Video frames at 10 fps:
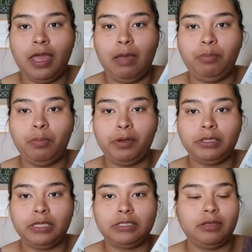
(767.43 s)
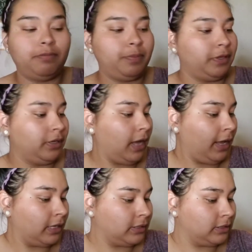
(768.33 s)
happy birthday stuff, but
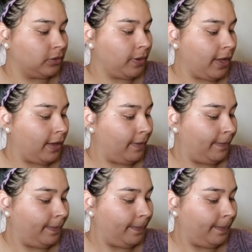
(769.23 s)
I guess it's okay.